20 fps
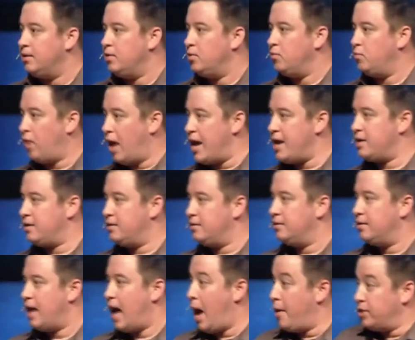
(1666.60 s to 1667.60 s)
Right?
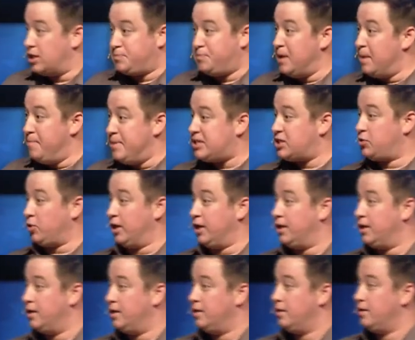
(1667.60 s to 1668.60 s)
I would just be a mystery.
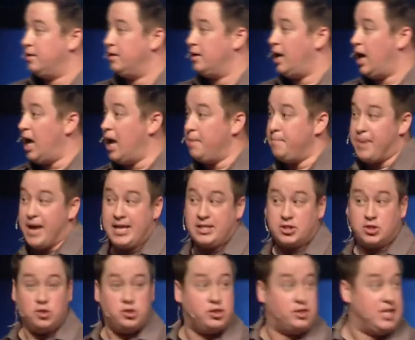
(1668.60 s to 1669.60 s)
I'm
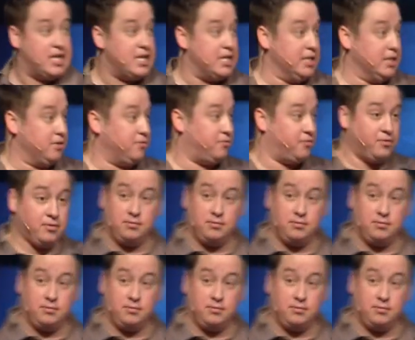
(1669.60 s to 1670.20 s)
Pastor Steve.